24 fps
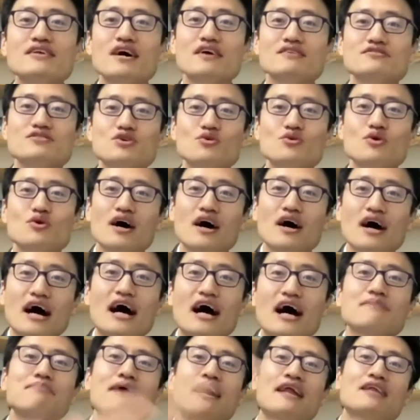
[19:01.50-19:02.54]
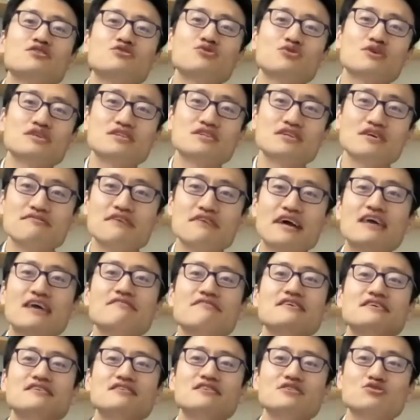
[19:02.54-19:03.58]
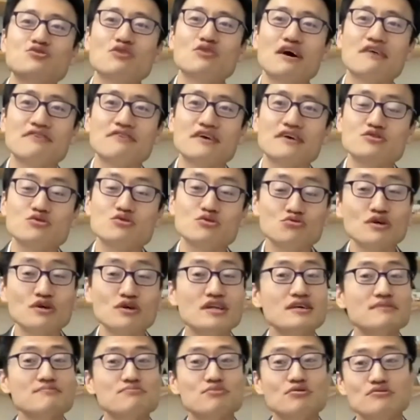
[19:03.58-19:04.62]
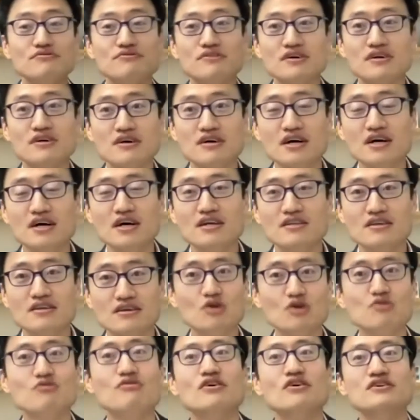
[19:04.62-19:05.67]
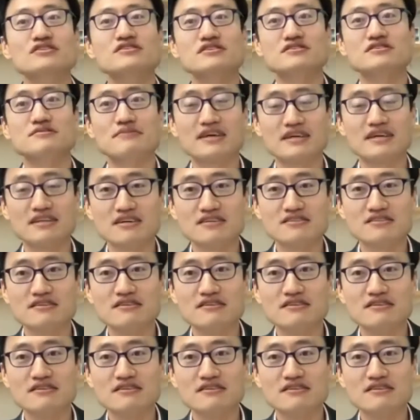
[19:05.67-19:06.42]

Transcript: until a high penetration of AV in the traffic to really improve the overall system condition